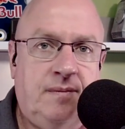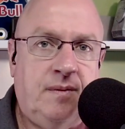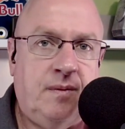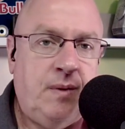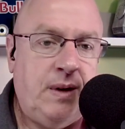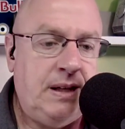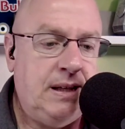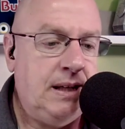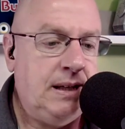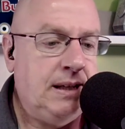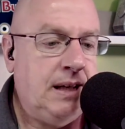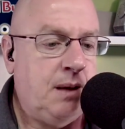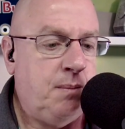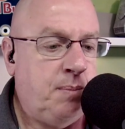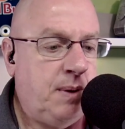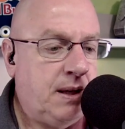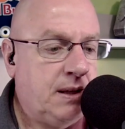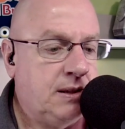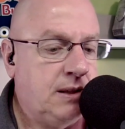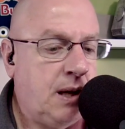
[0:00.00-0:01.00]
We did get
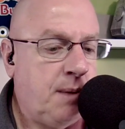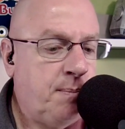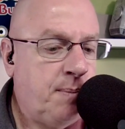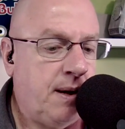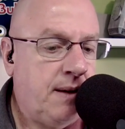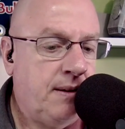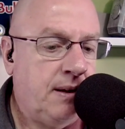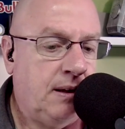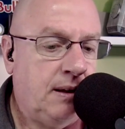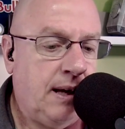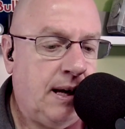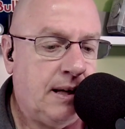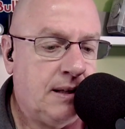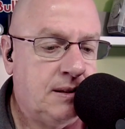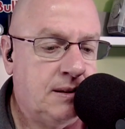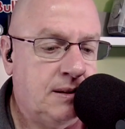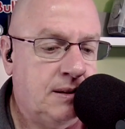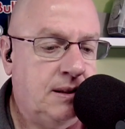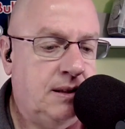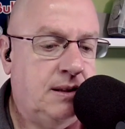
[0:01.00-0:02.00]
picked up on the
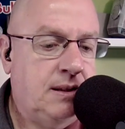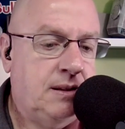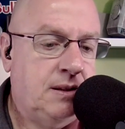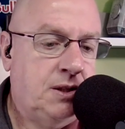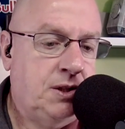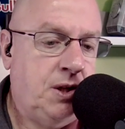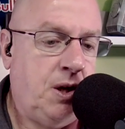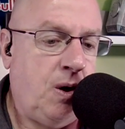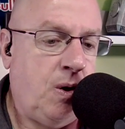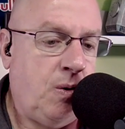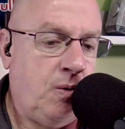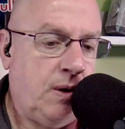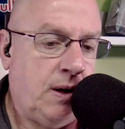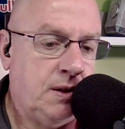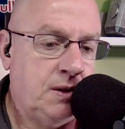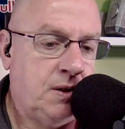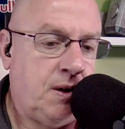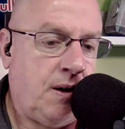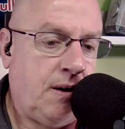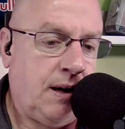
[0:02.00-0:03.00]
last uh, show.
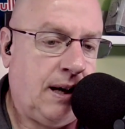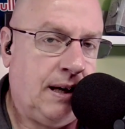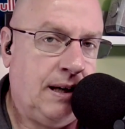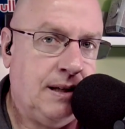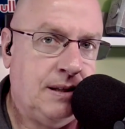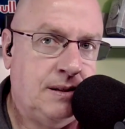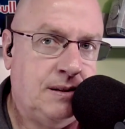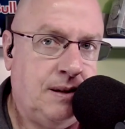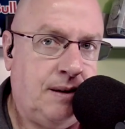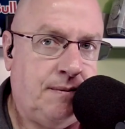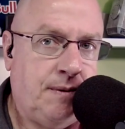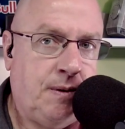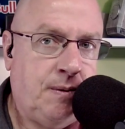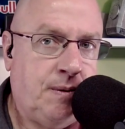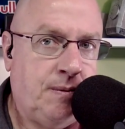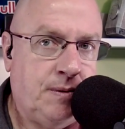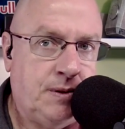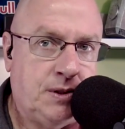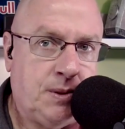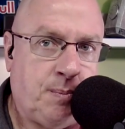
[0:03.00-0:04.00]
Last talk. I guess everyone
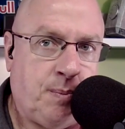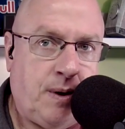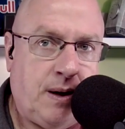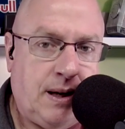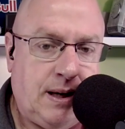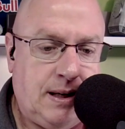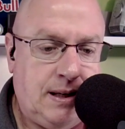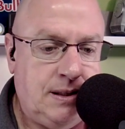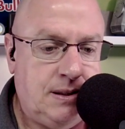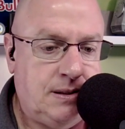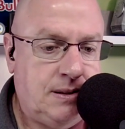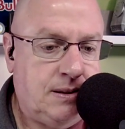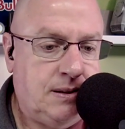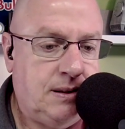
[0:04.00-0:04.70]
was surprised.